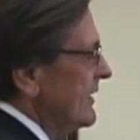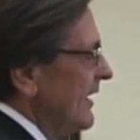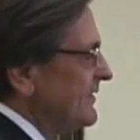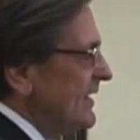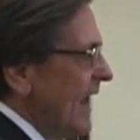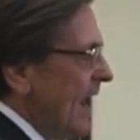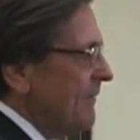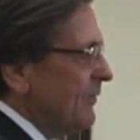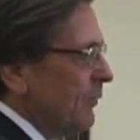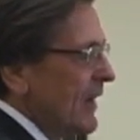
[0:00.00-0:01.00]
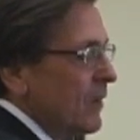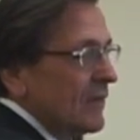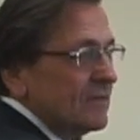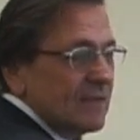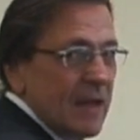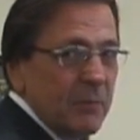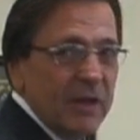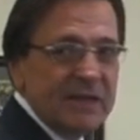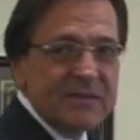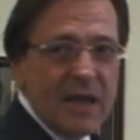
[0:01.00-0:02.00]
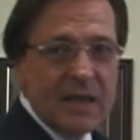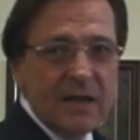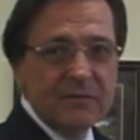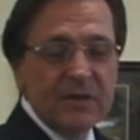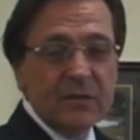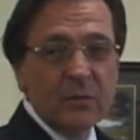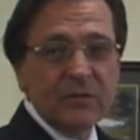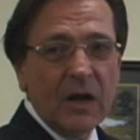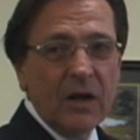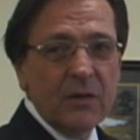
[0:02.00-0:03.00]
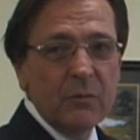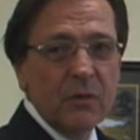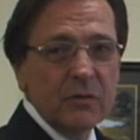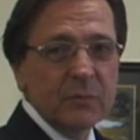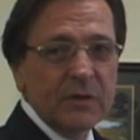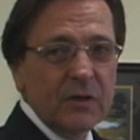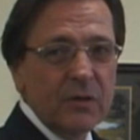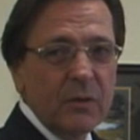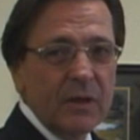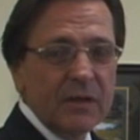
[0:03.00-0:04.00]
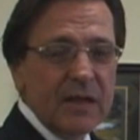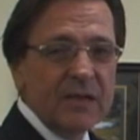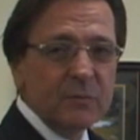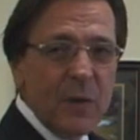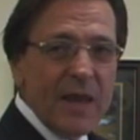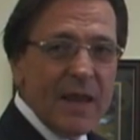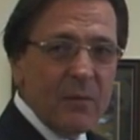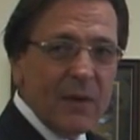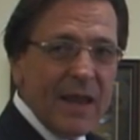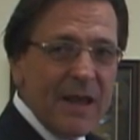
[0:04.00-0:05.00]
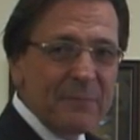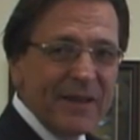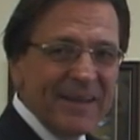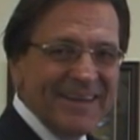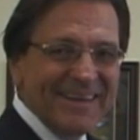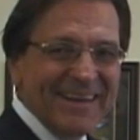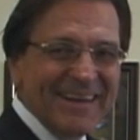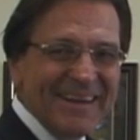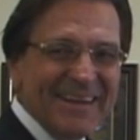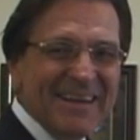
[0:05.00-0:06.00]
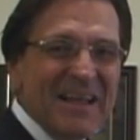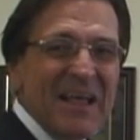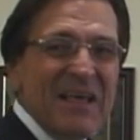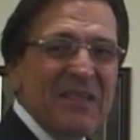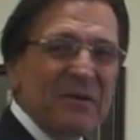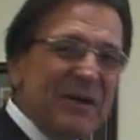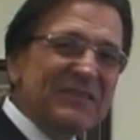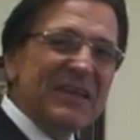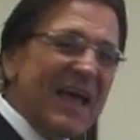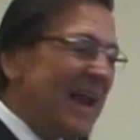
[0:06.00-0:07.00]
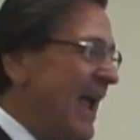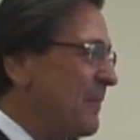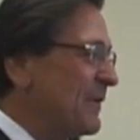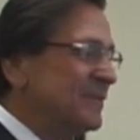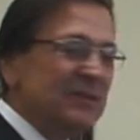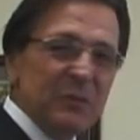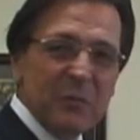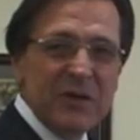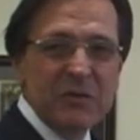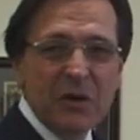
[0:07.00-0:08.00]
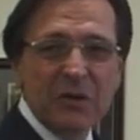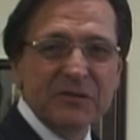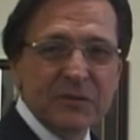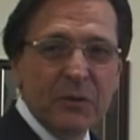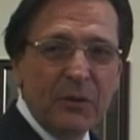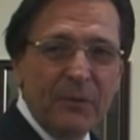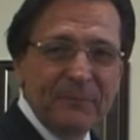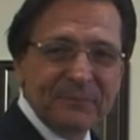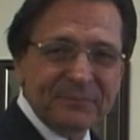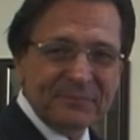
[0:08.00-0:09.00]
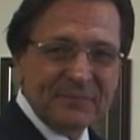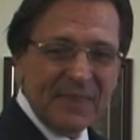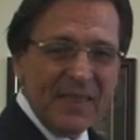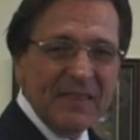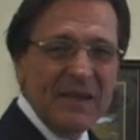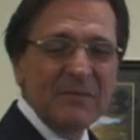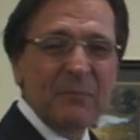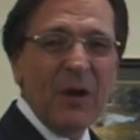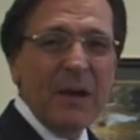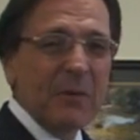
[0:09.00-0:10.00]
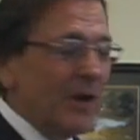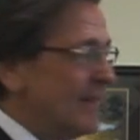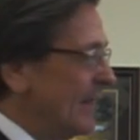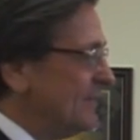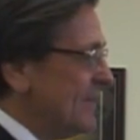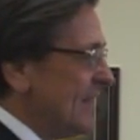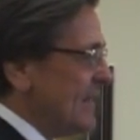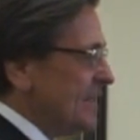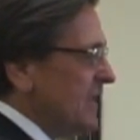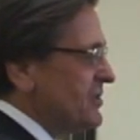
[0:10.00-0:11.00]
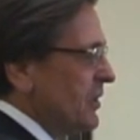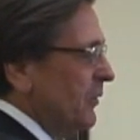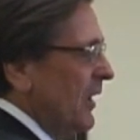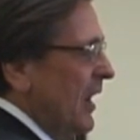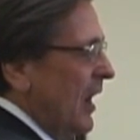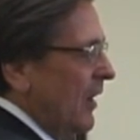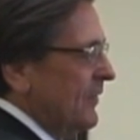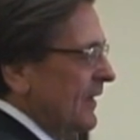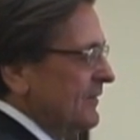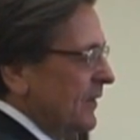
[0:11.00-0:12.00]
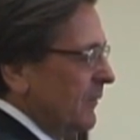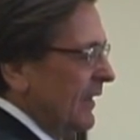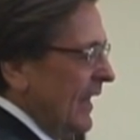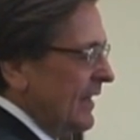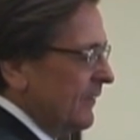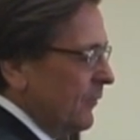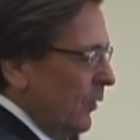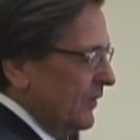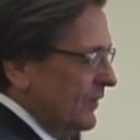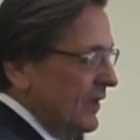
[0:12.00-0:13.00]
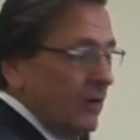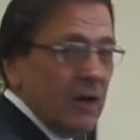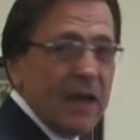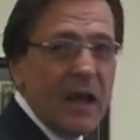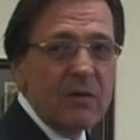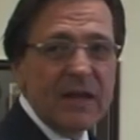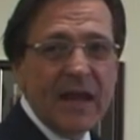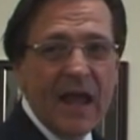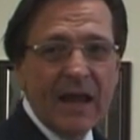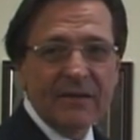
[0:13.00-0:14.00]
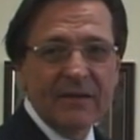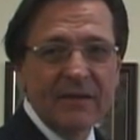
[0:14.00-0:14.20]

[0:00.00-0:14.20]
doesn't have 3 good stable executives in those areas who knows what they're doing. And guess why that would happen? The reason that happens is that when you go to school, the primary things that they teach you are things that relate, of course, to your accounting hat.